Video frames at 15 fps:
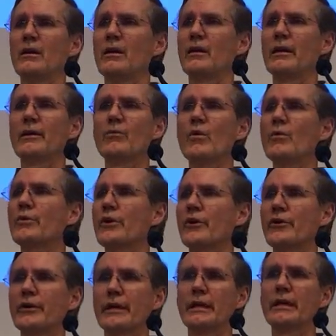it won't
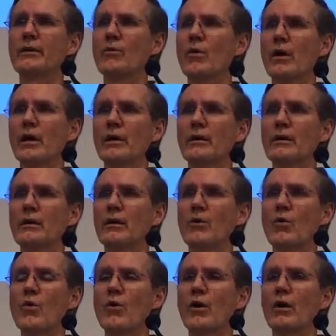hurt anyone,
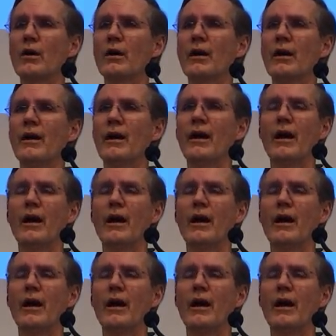or